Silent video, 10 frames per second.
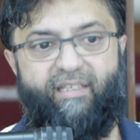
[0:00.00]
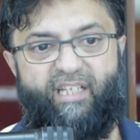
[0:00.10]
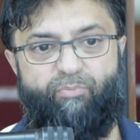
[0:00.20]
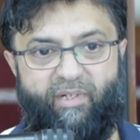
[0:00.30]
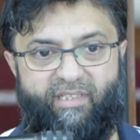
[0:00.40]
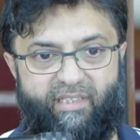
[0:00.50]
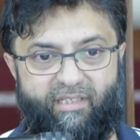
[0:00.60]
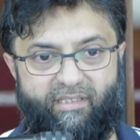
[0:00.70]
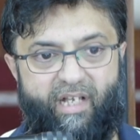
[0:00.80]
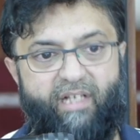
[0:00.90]
takes
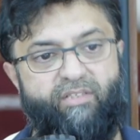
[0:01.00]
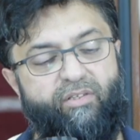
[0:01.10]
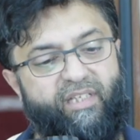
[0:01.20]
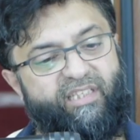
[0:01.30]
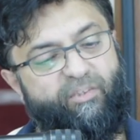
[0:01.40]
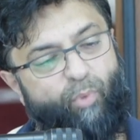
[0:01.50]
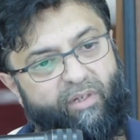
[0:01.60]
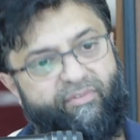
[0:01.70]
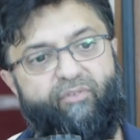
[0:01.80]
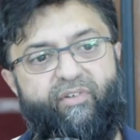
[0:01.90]
precedence. So this is one
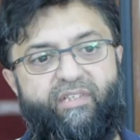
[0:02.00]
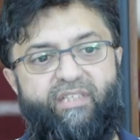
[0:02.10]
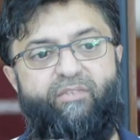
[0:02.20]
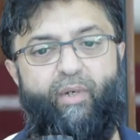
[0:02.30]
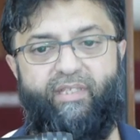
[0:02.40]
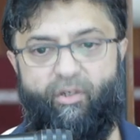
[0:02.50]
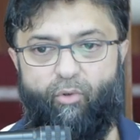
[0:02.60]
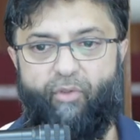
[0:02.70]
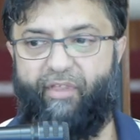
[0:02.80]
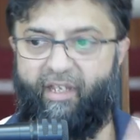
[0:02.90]
of the reasons why the
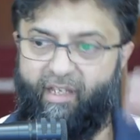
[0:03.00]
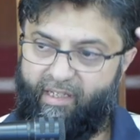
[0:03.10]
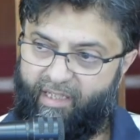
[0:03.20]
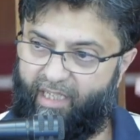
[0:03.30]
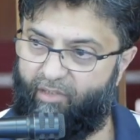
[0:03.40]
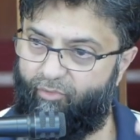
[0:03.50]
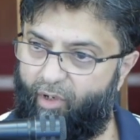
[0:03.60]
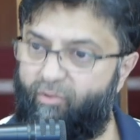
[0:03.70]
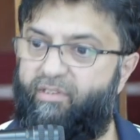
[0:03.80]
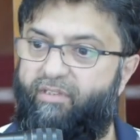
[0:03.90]
author, he
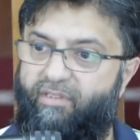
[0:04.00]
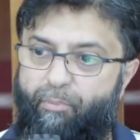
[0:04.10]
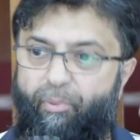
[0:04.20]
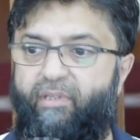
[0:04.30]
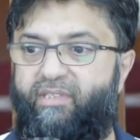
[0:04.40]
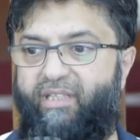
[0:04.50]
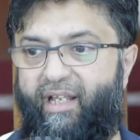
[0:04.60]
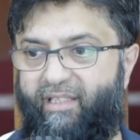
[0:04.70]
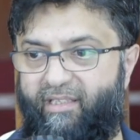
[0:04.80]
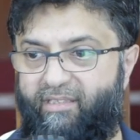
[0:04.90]
wrote the points
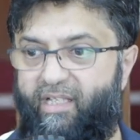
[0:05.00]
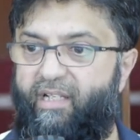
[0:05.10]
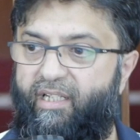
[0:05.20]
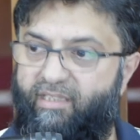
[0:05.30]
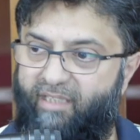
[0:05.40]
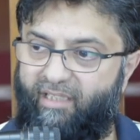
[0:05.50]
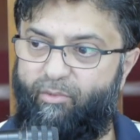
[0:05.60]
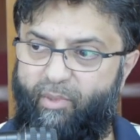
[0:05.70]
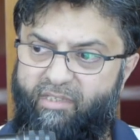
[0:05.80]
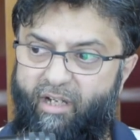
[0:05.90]
like this. He started
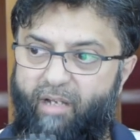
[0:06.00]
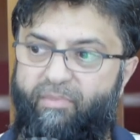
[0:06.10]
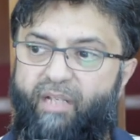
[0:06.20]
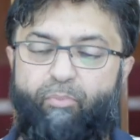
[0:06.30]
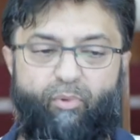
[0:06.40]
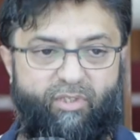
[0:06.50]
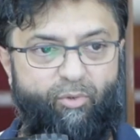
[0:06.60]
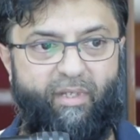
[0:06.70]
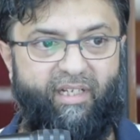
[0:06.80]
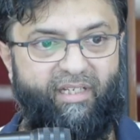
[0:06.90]
with the time, then brought
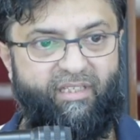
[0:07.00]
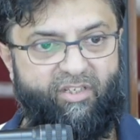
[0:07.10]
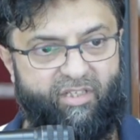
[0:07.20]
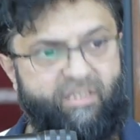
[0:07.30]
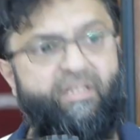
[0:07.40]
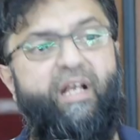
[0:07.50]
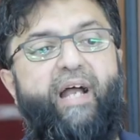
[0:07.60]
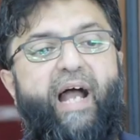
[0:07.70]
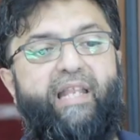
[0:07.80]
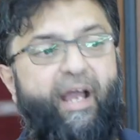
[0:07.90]
two other conditions,
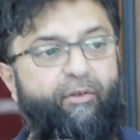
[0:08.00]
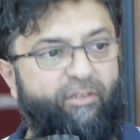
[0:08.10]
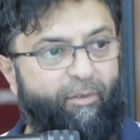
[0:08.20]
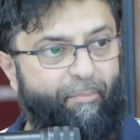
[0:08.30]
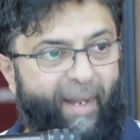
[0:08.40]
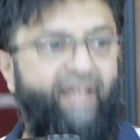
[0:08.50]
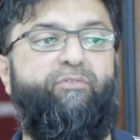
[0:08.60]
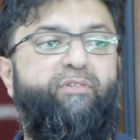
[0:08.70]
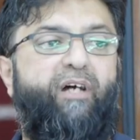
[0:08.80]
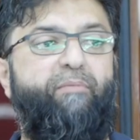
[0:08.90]
and now he's gone back
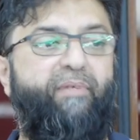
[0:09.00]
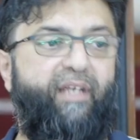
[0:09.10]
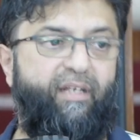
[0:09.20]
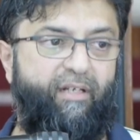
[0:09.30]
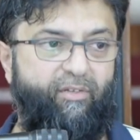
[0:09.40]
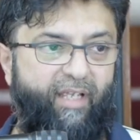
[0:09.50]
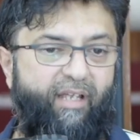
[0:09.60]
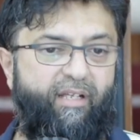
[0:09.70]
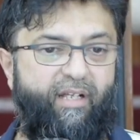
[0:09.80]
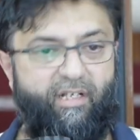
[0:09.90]
to time again,
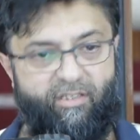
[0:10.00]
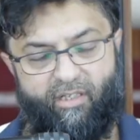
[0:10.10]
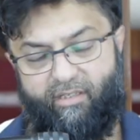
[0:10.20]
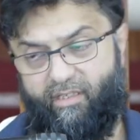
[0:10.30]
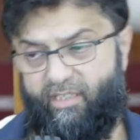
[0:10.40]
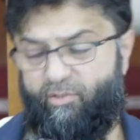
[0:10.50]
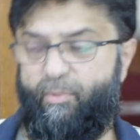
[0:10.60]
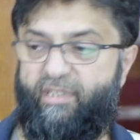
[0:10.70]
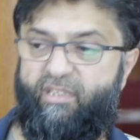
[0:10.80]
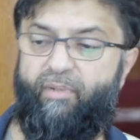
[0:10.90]
okay? So this was
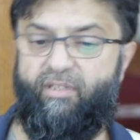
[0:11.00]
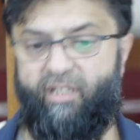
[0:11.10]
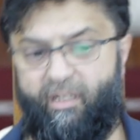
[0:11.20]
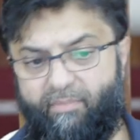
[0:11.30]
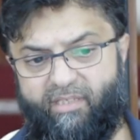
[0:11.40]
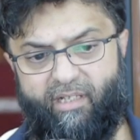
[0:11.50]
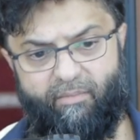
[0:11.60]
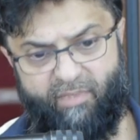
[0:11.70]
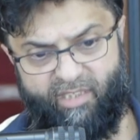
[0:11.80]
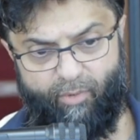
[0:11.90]
mentioned by Sheikh Abdul
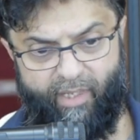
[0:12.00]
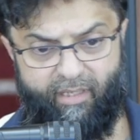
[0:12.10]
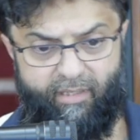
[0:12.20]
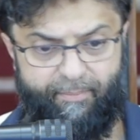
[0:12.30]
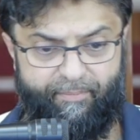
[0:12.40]
Salam al-Shawair.